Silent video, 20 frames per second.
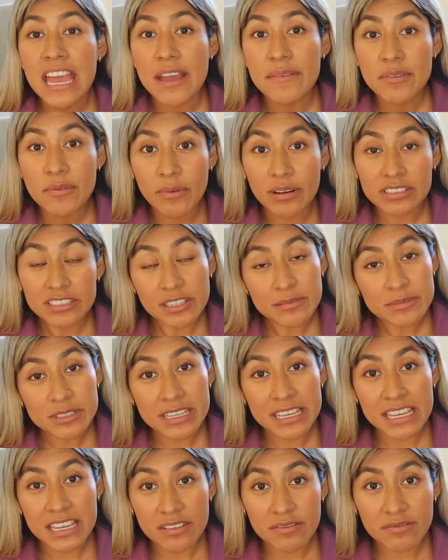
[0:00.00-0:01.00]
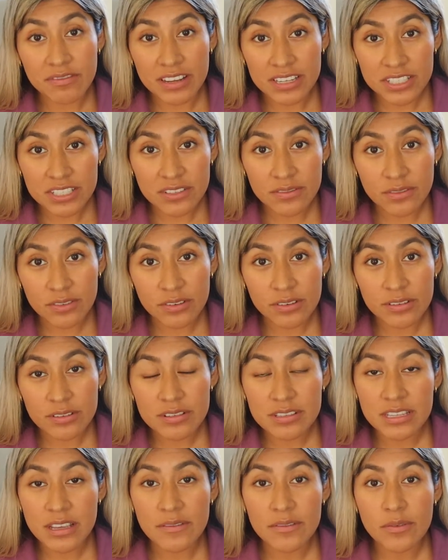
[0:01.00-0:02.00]
if you want them to eat
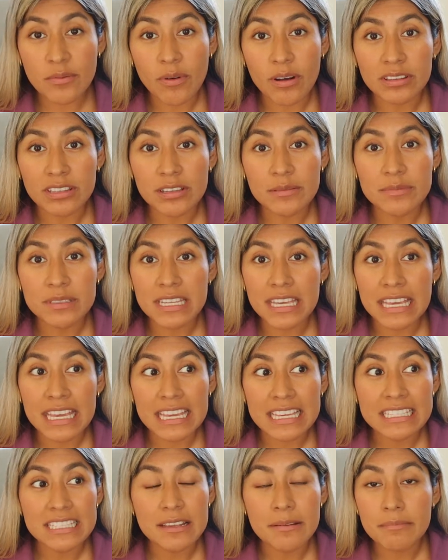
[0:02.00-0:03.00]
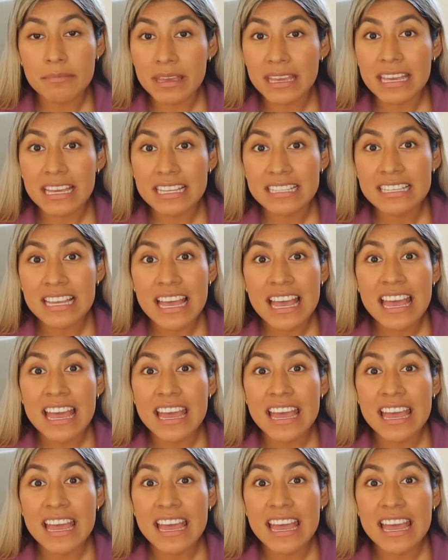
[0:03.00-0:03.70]
vegetables, if you want them to eat meat.